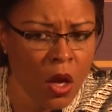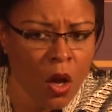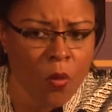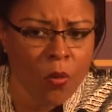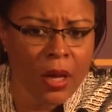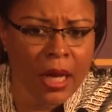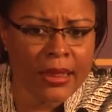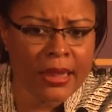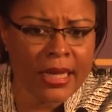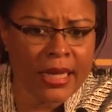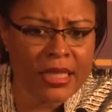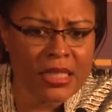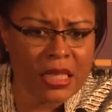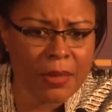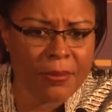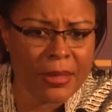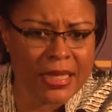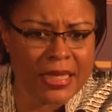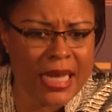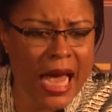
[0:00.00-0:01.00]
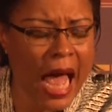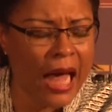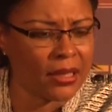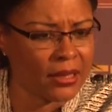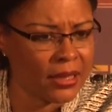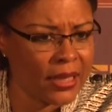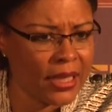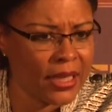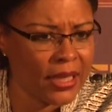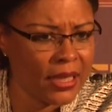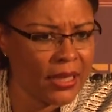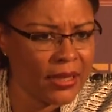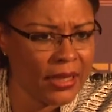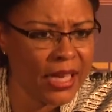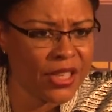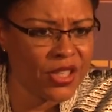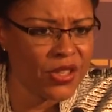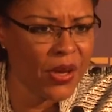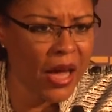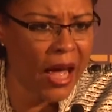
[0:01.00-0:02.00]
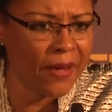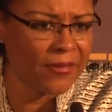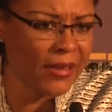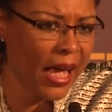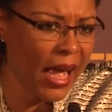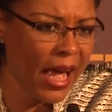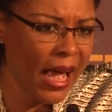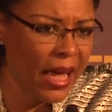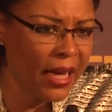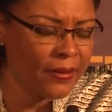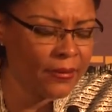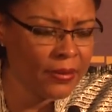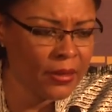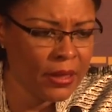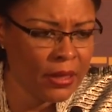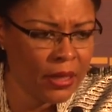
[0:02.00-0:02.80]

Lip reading: Well, I think it's a mentality that you have to have.